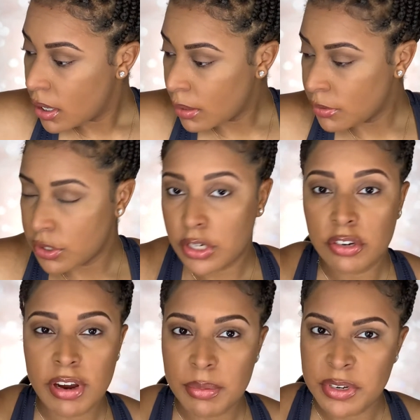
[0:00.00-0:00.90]
I'm just going to
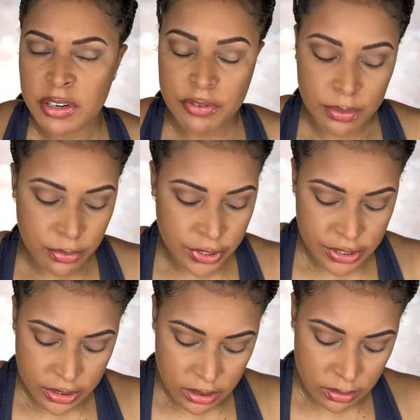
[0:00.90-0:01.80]
grab a different
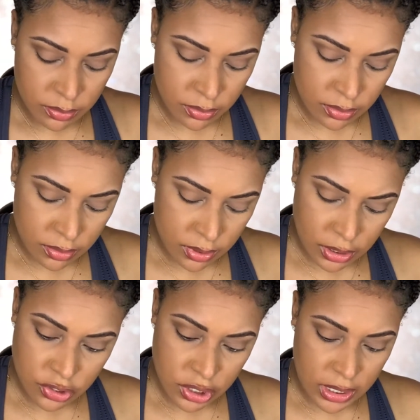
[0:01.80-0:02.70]
brush to
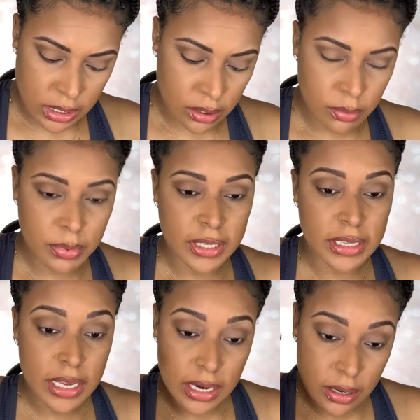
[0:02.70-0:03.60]
try to help
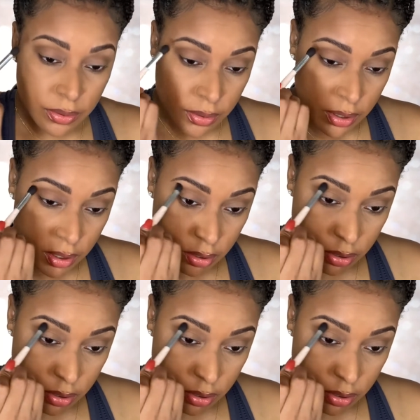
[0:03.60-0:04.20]
blend that out.